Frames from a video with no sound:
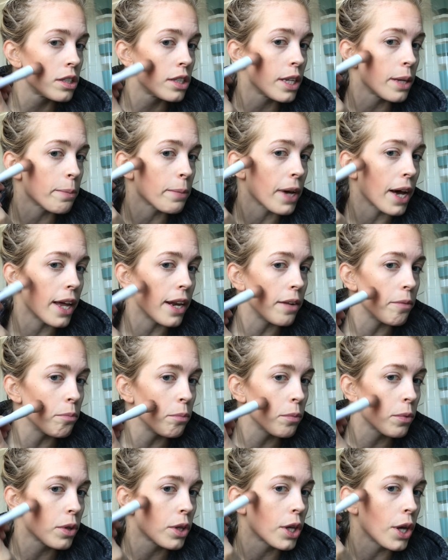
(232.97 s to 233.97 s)
see, I'm kind
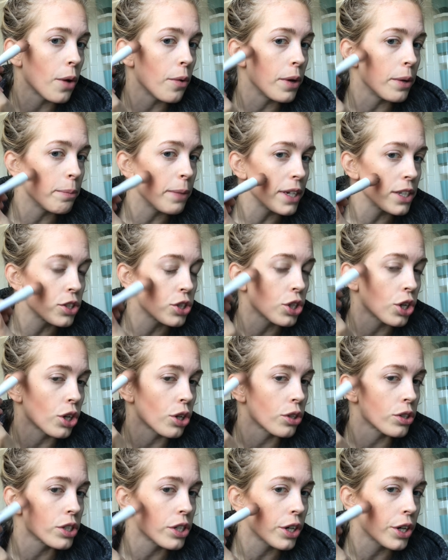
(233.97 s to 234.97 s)
of going, my
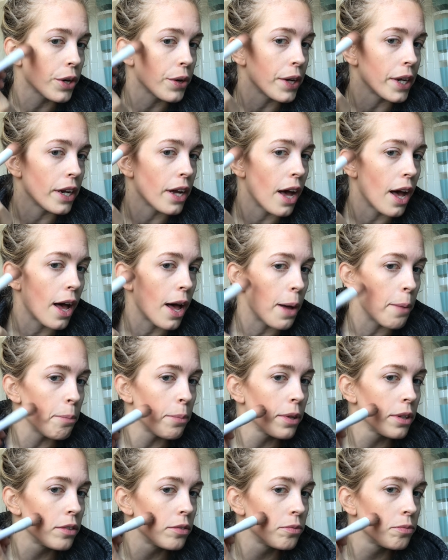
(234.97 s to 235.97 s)
circles are going up.